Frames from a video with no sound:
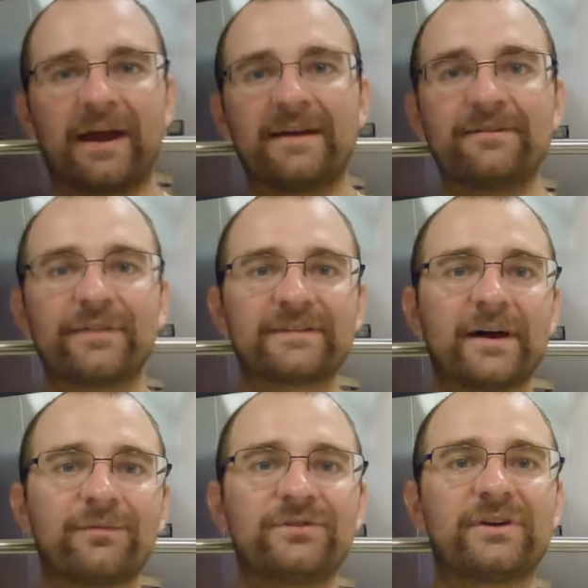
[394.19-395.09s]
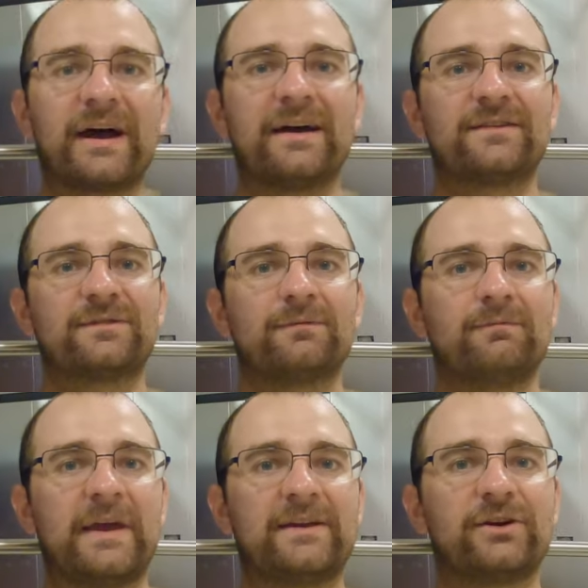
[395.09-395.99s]
right, and if this helped you guys
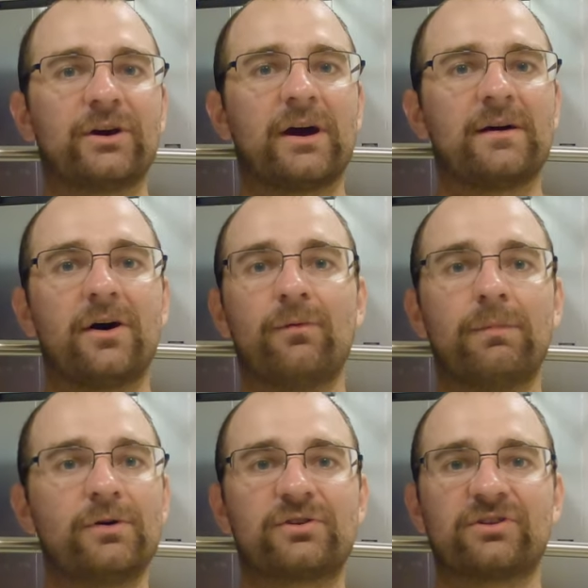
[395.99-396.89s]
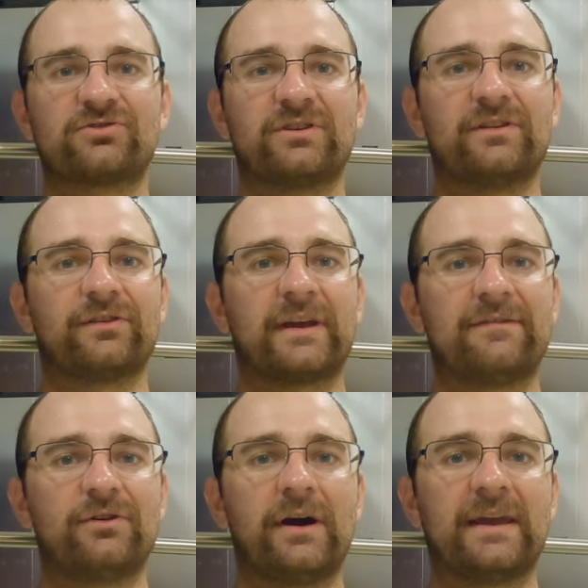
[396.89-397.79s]
make your uh, own boat cushions or
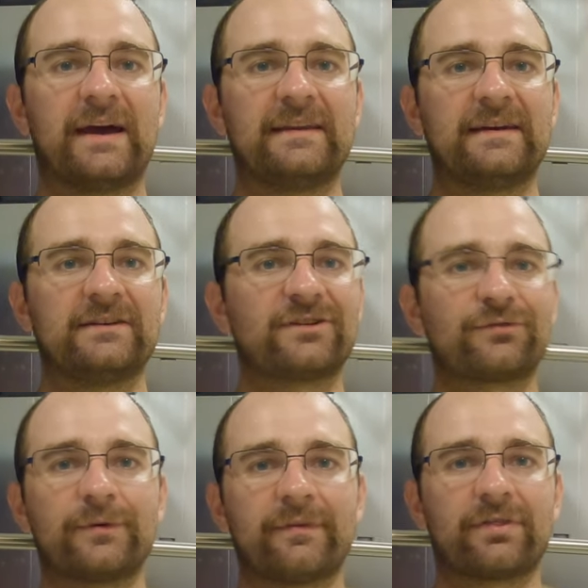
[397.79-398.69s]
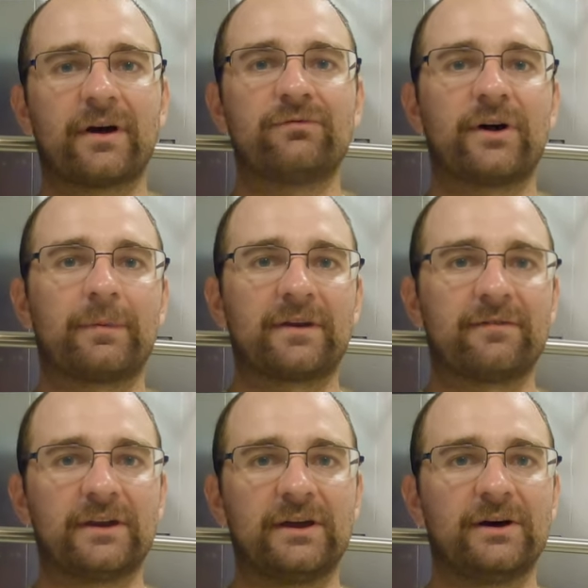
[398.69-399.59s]
gave you any ideas, just leave a thumbs up on the
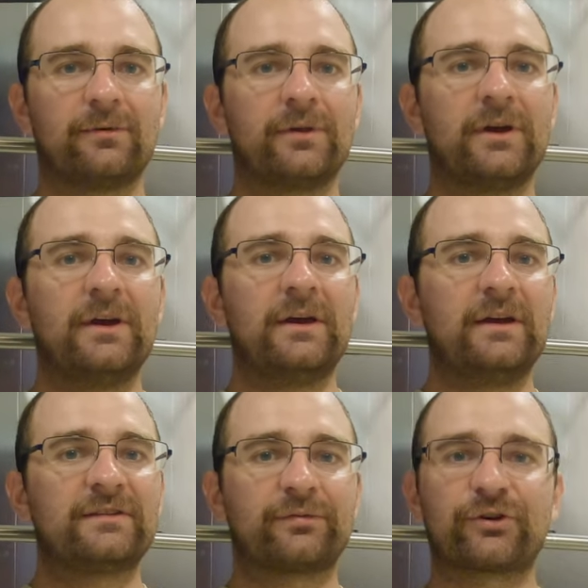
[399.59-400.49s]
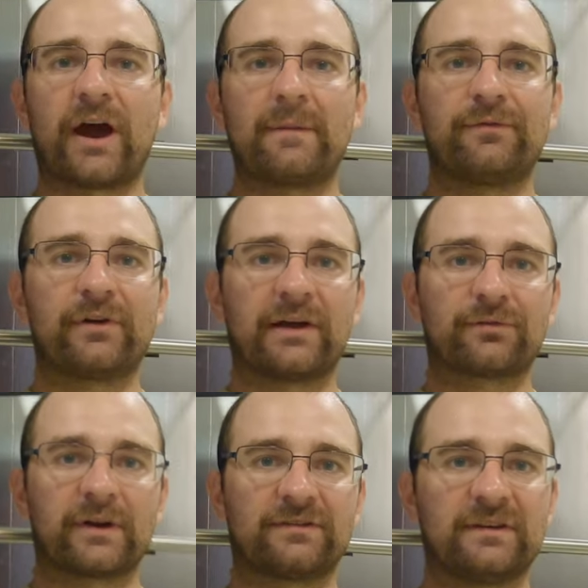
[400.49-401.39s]
video. Subscribe if you guys
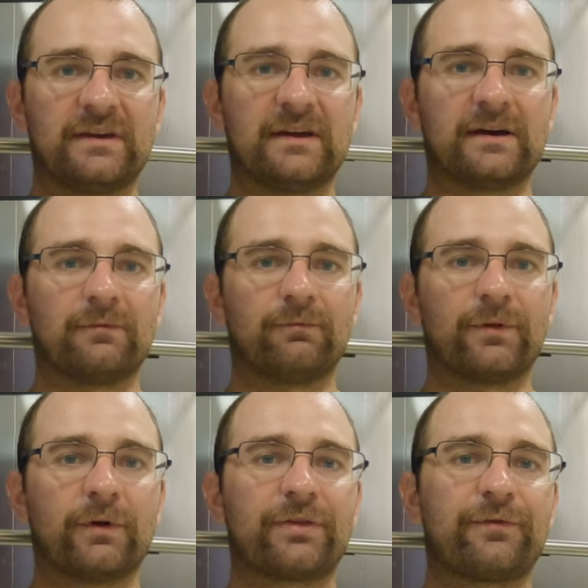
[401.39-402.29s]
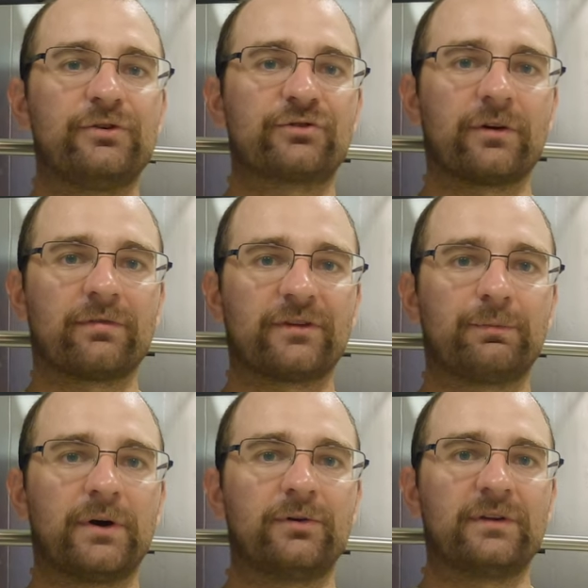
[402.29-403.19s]
want to see uh, what the future of this
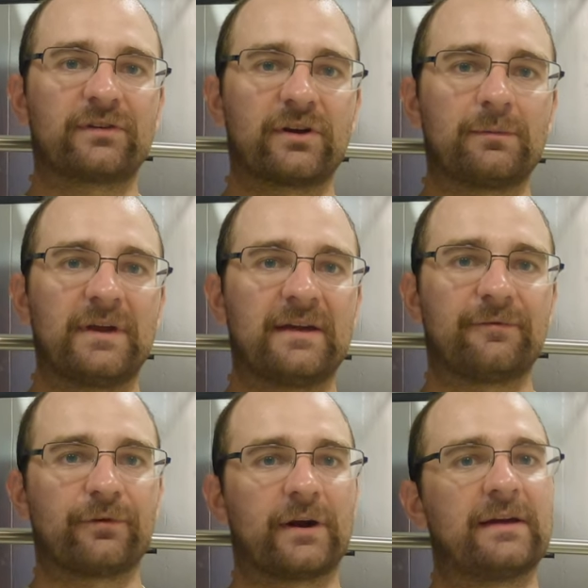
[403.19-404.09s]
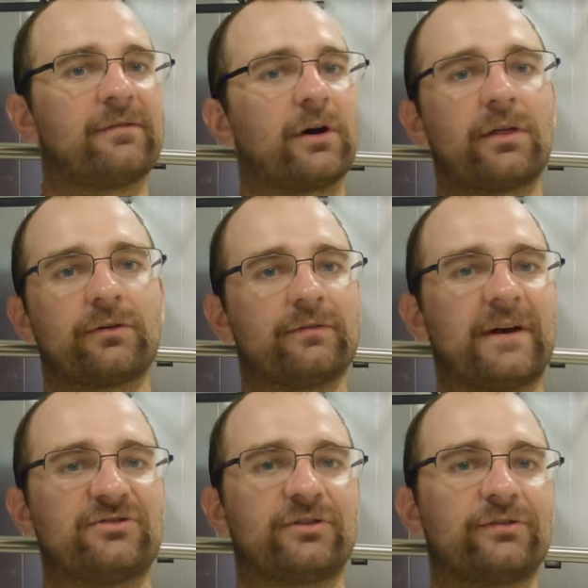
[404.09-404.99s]
boat is going to be and for any of our other
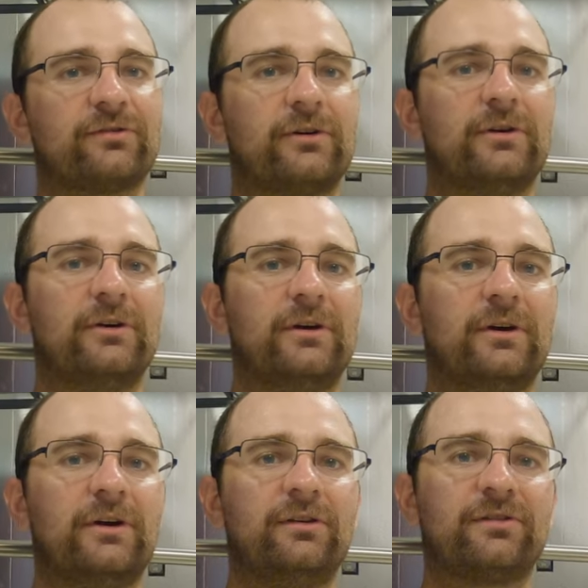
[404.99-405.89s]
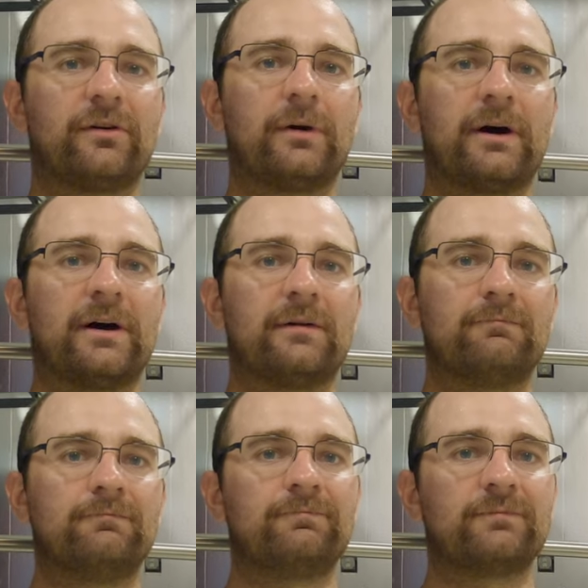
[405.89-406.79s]
adventures. So, uh,
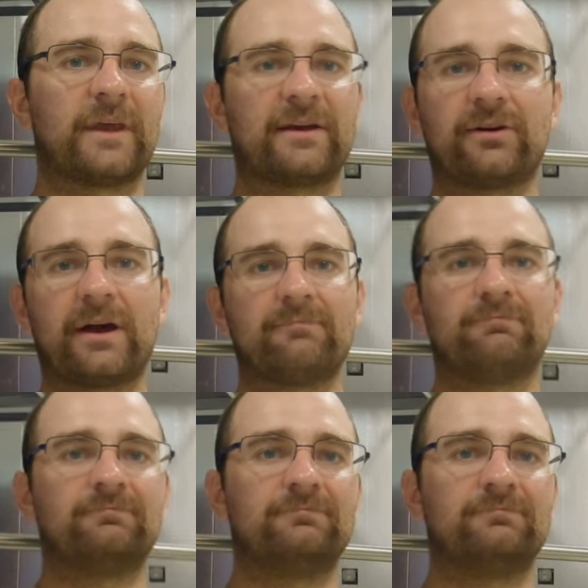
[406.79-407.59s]
anchor down.